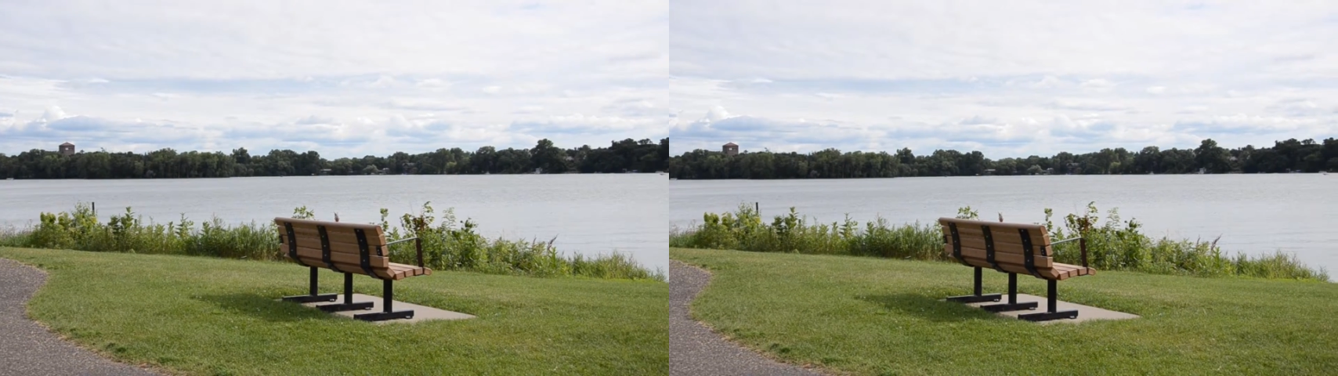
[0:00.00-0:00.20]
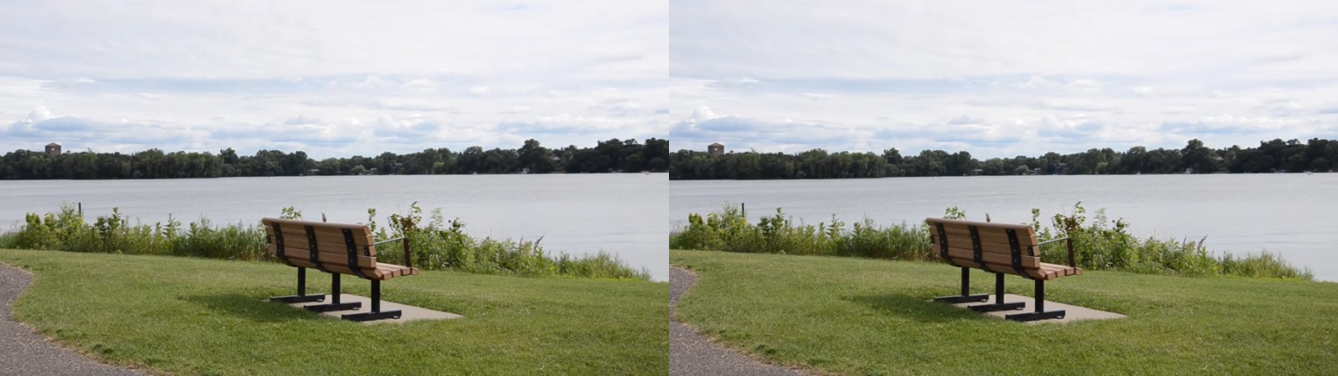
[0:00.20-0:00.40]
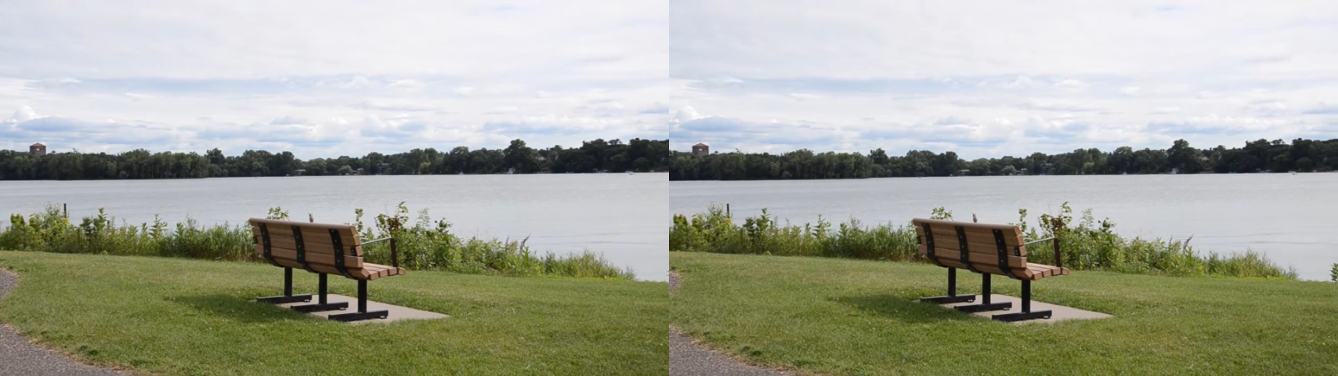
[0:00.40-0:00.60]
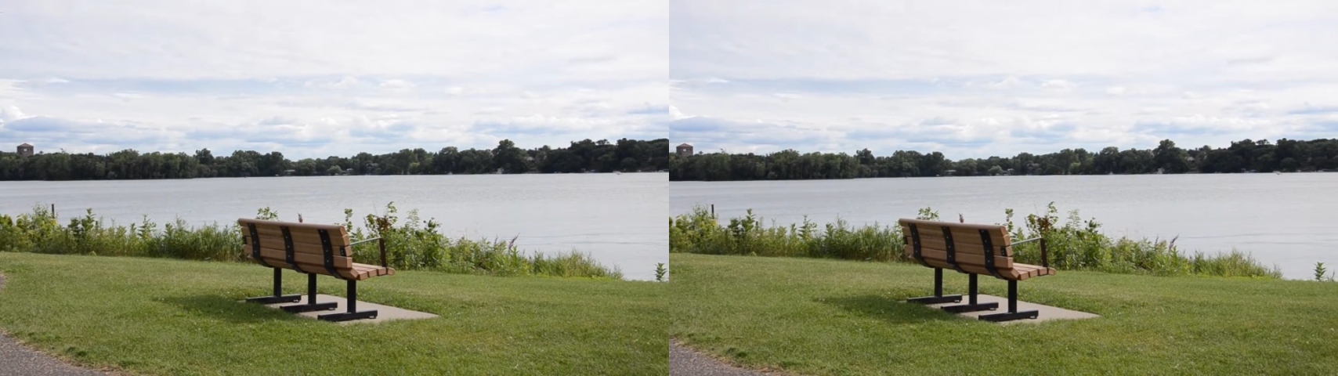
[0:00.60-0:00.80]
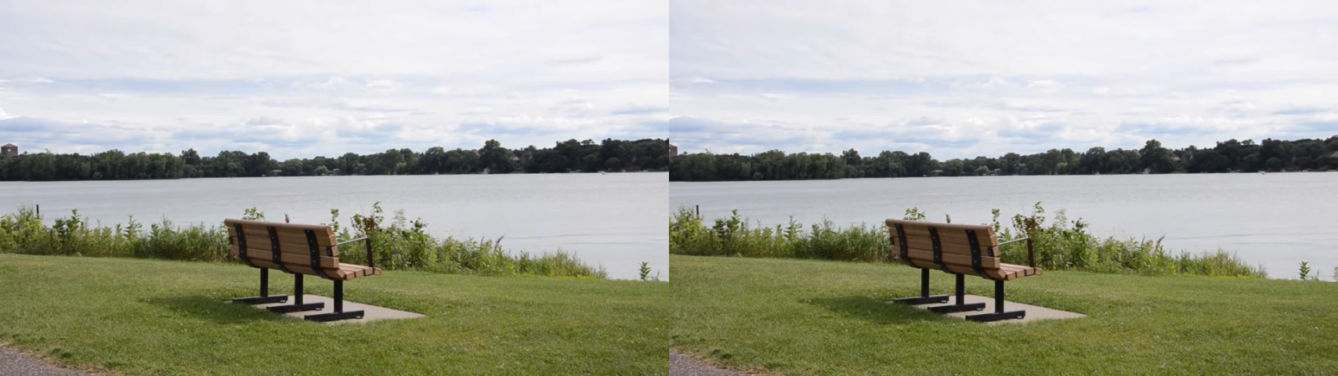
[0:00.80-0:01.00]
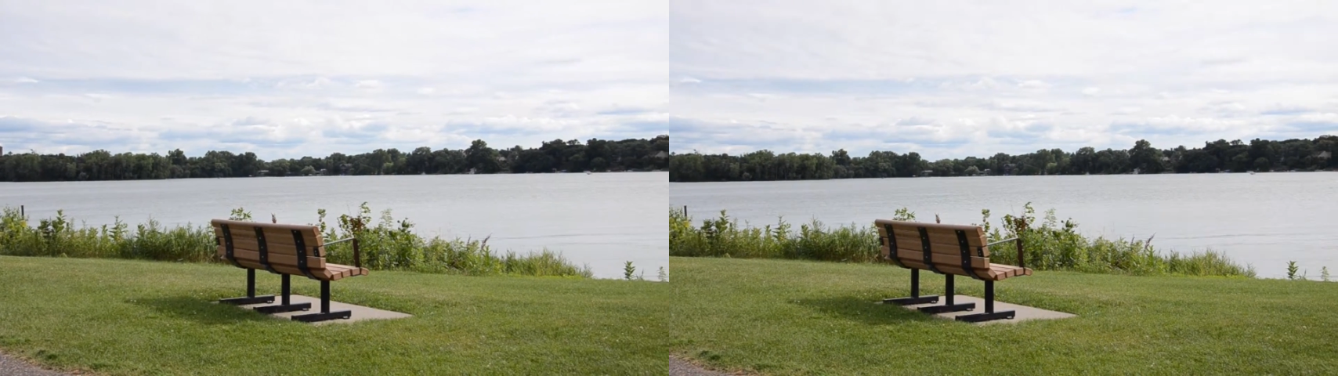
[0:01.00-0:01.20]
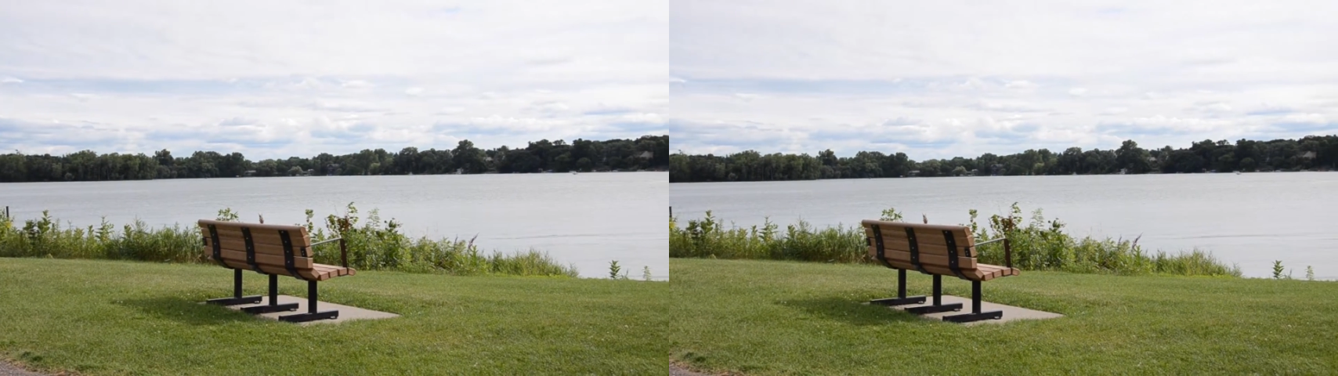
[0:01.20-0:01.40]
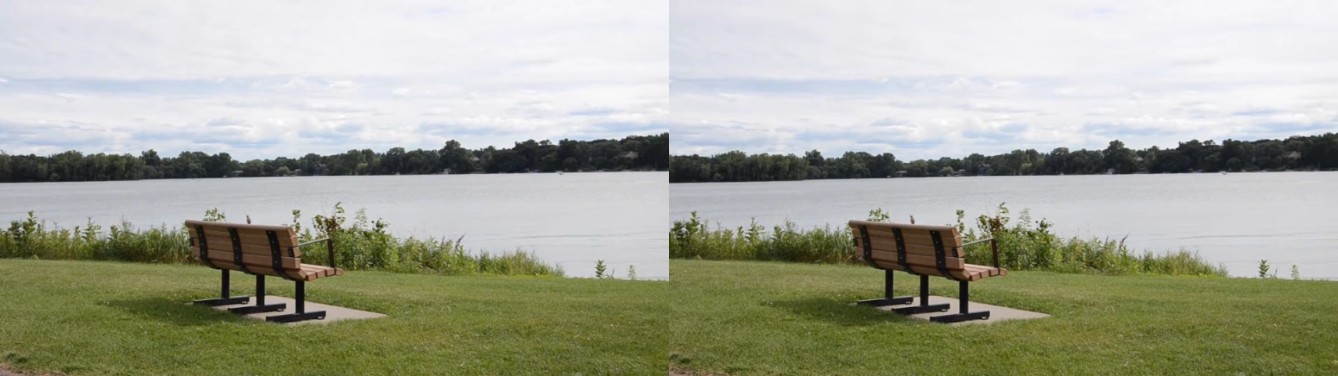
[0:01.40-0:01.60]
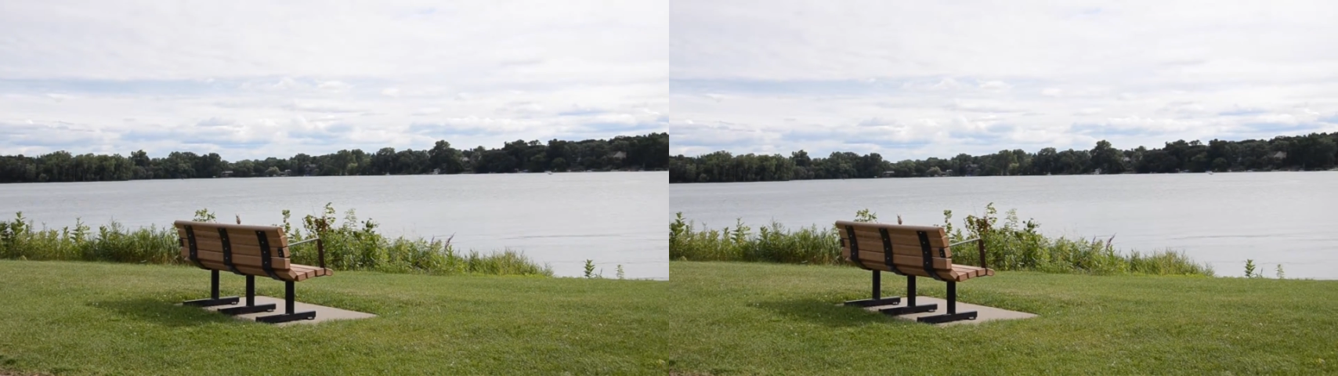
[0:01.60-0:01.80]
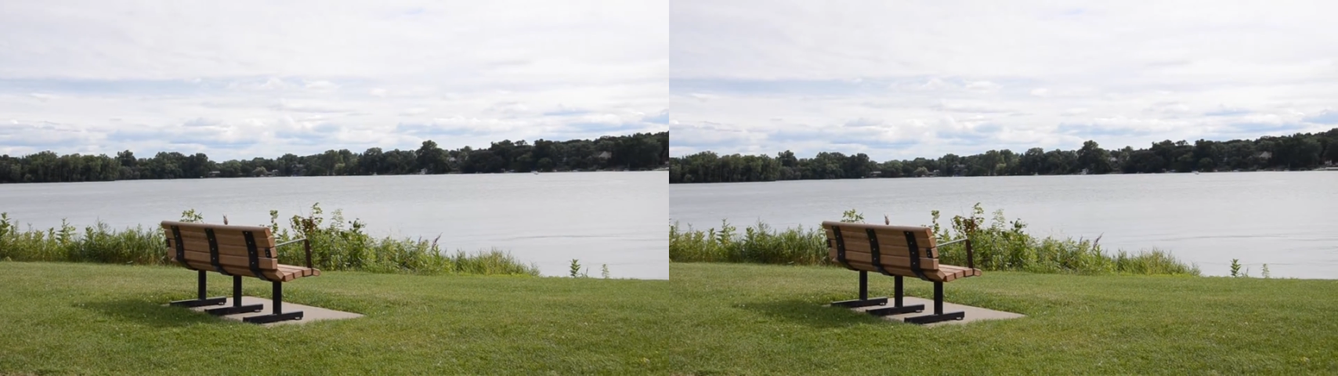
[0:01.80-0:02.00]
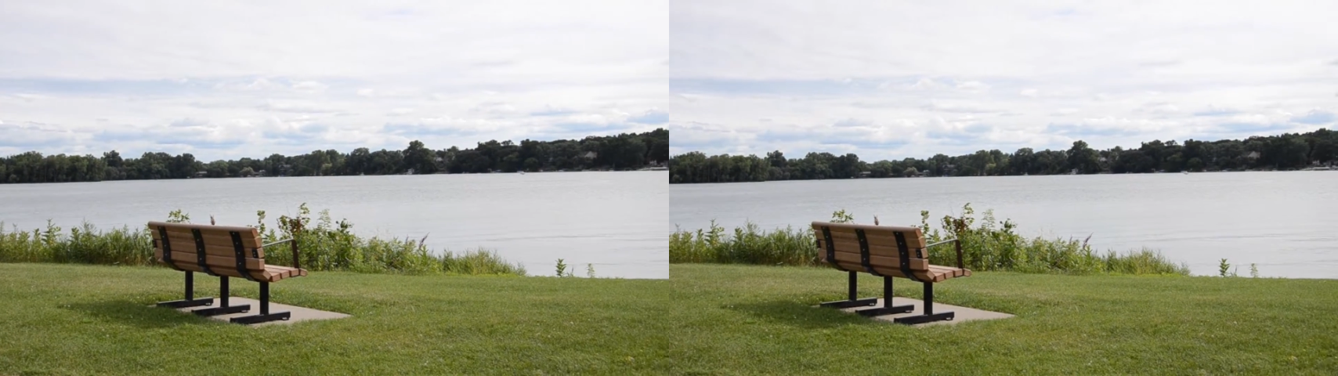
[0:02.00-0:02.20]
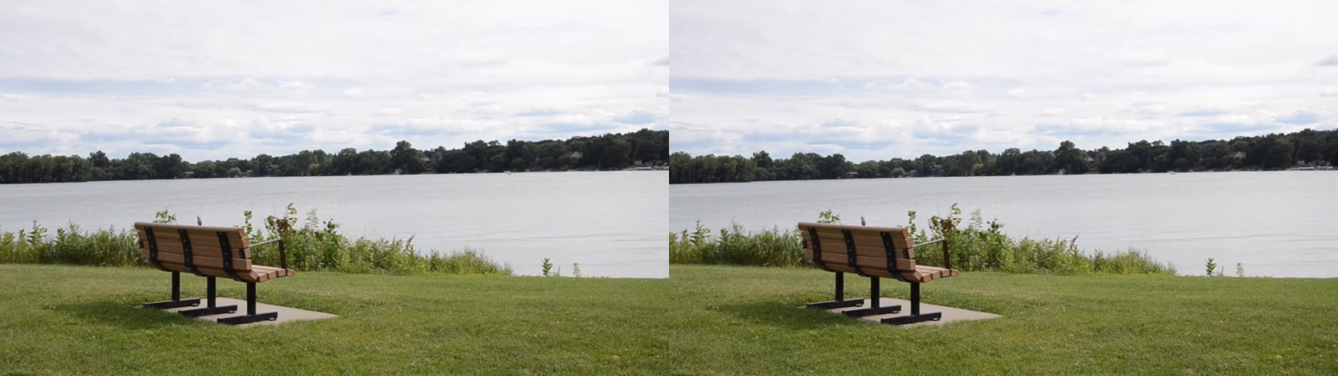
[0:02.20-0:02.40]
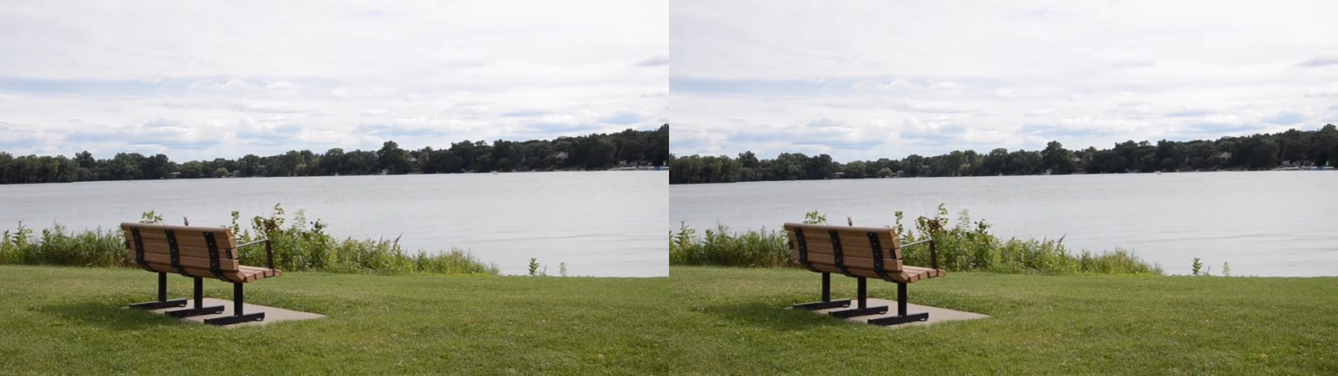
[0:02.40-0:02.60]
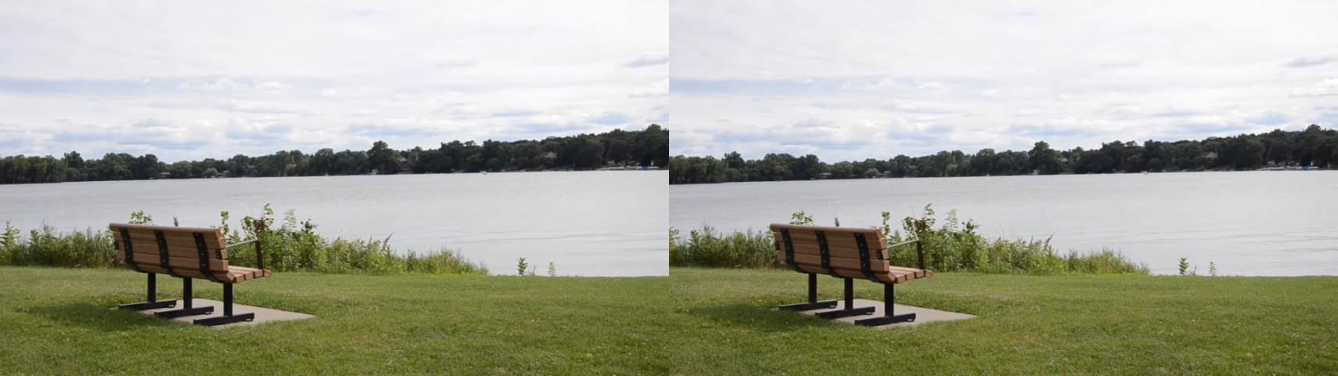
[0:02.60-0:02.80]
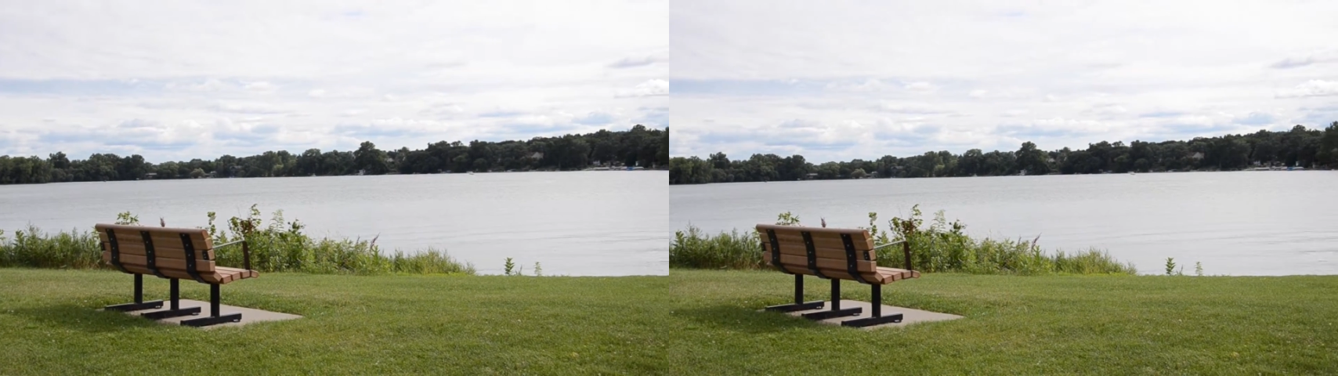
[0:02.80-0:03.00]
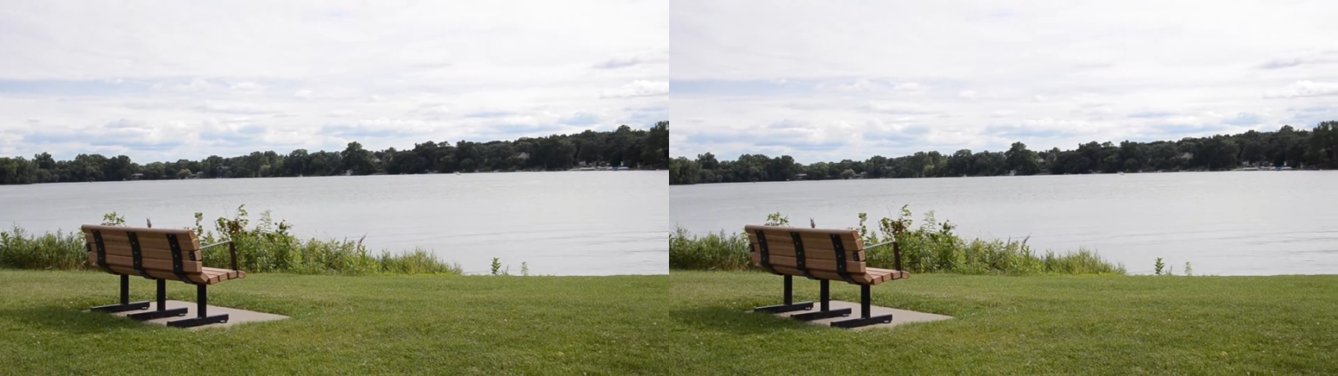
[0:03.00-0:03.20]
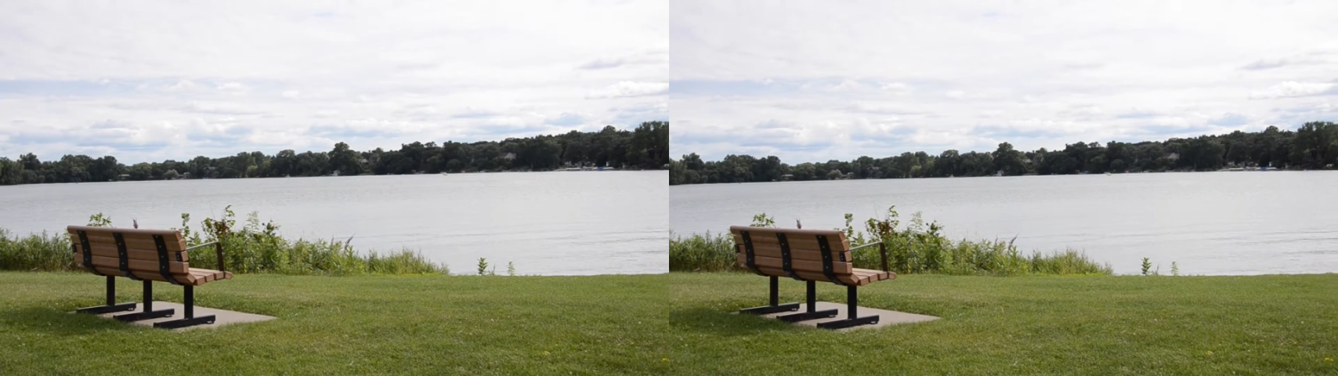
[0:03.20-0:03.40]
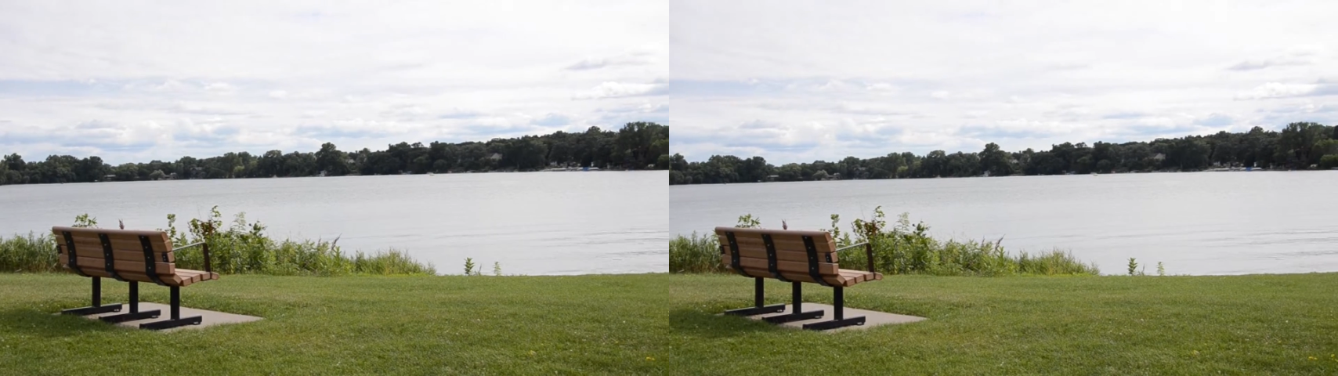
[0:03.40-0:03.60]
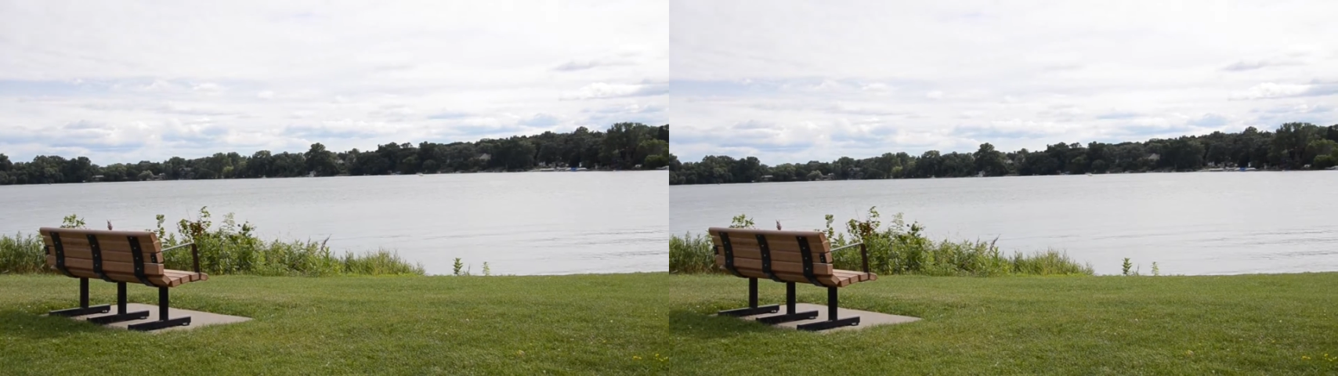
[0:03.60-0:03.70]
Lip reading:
[unreadable: no face in view]